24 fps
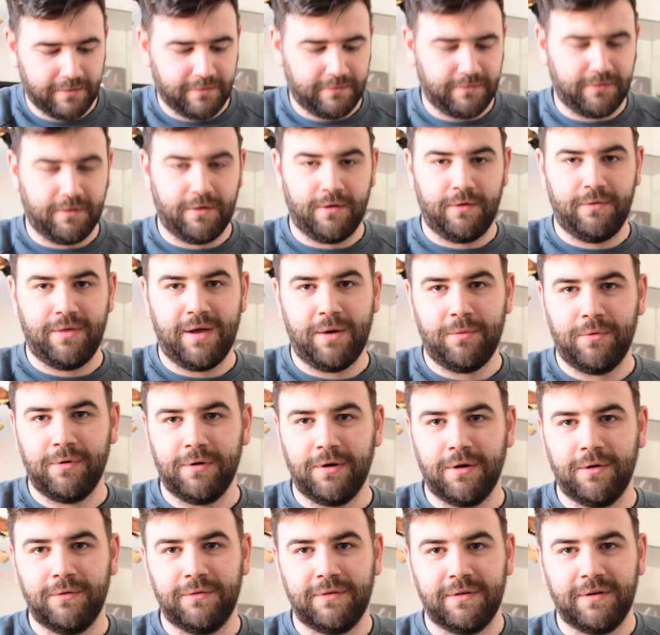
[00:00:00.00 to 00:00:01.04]
so that one
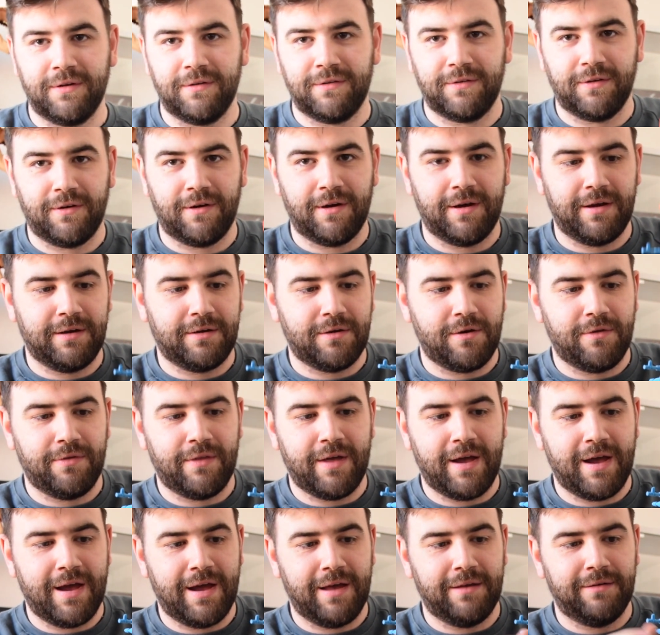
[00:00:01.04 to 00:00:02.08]
goes in the side on the
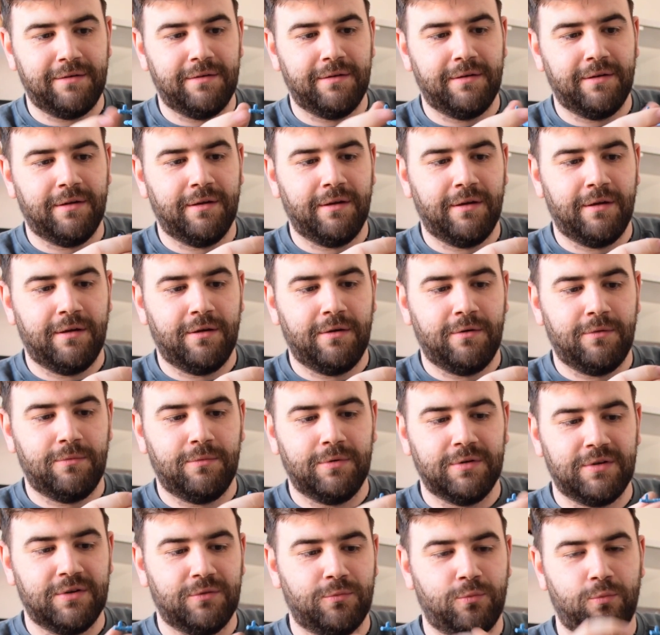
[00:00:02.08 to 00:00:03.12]
hand,
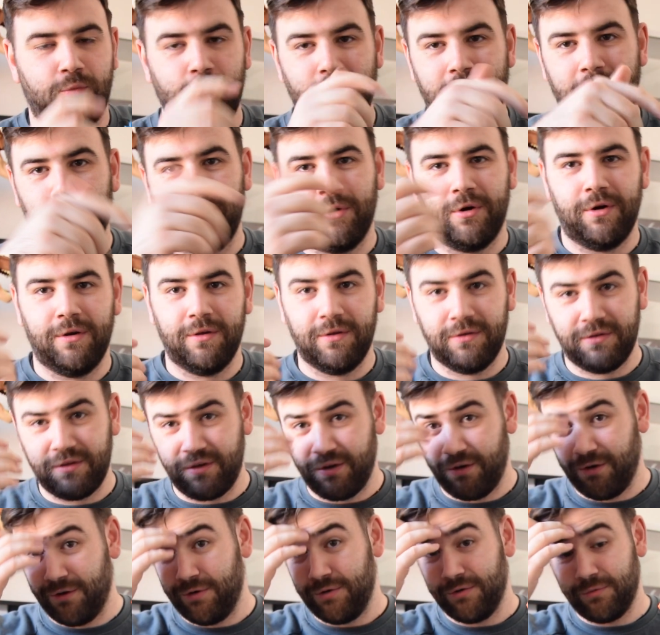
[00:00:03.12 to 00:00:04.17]
which is where one of the
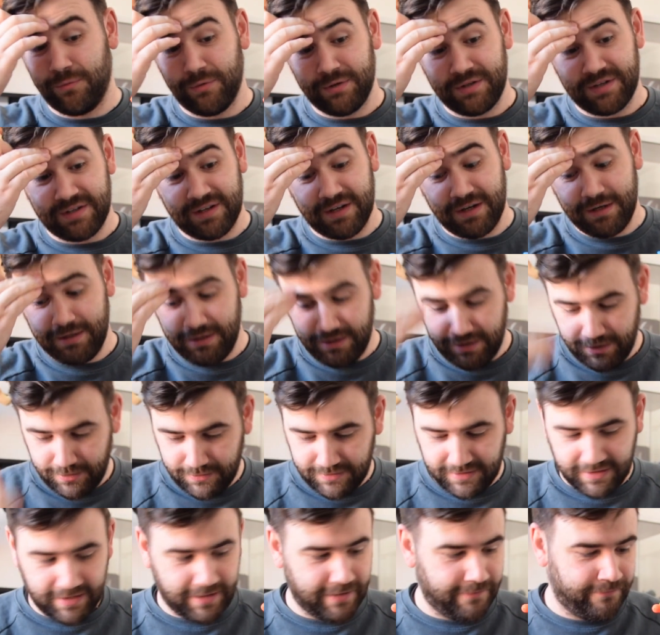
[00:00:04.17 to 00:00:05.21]
turtles would sit and
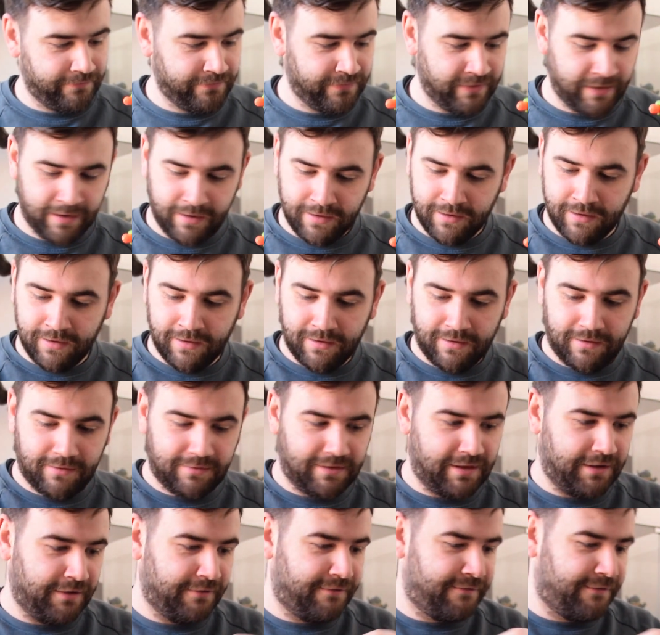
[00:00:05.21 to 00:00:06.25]
use it.
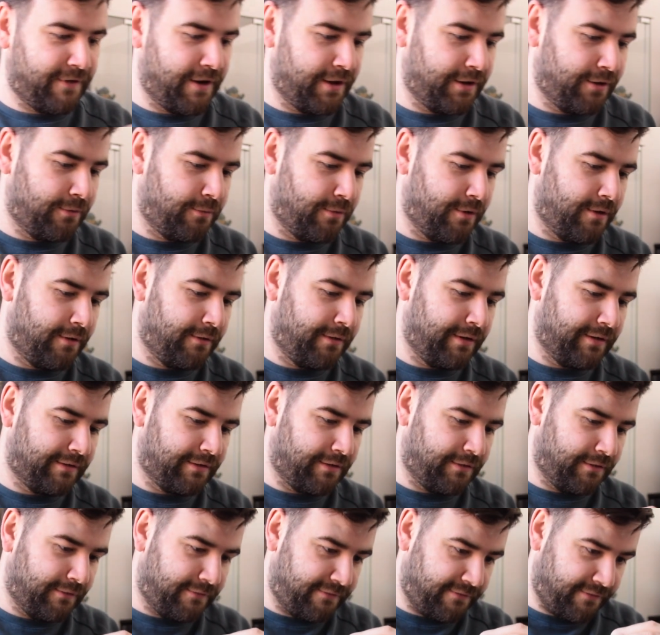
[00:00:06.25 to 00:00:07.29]
Then the final one is
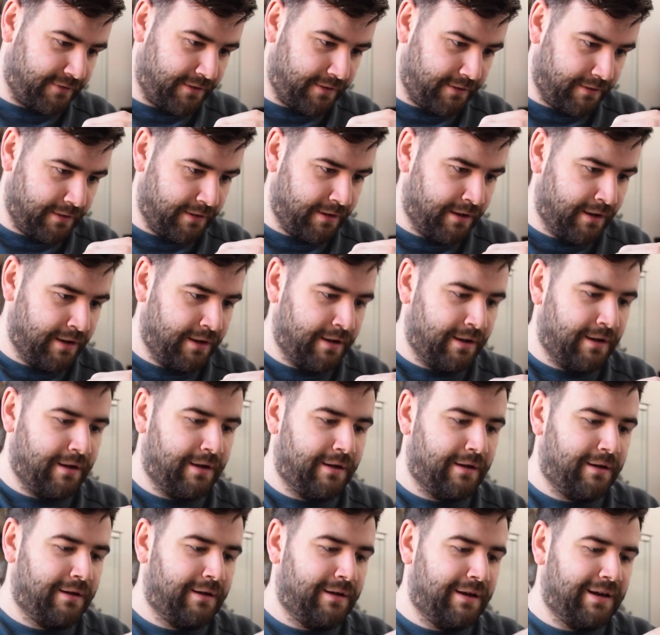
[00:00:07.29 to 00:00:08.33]
on the front.
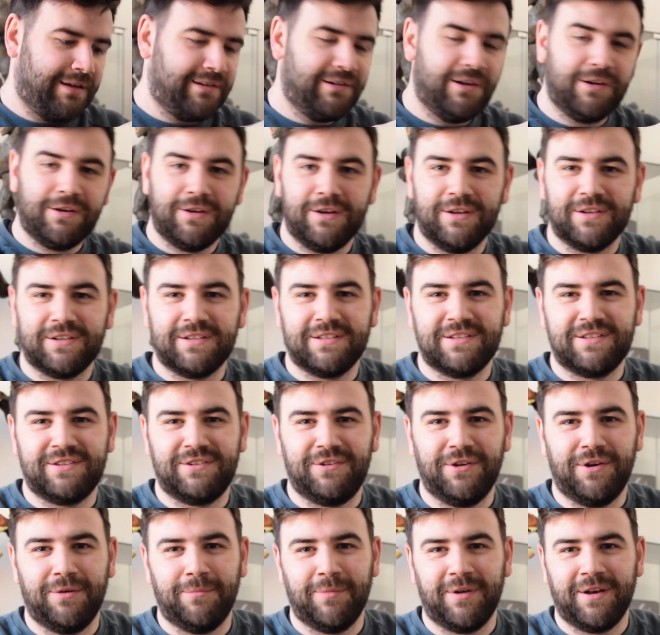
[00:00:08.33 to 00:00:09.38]
It's like an
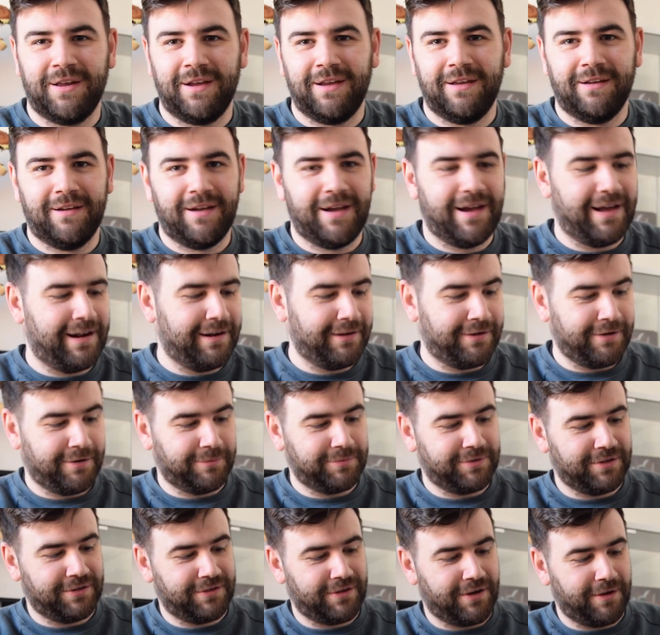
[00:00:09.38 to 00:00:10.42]
exterminator
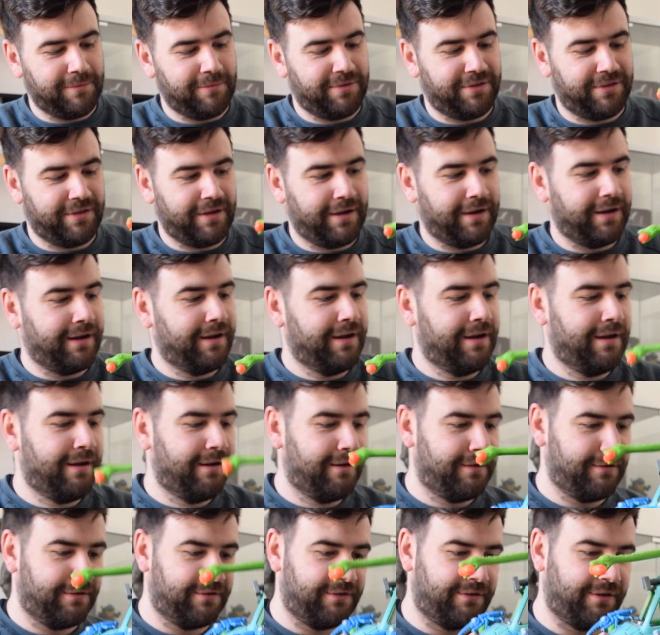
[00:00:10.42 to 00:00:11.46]
helicopter type thing.
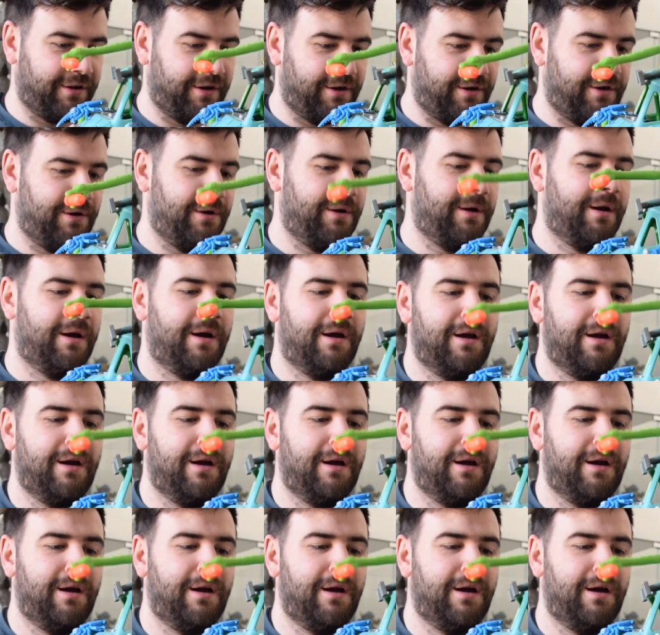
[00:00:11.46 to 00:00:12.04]
So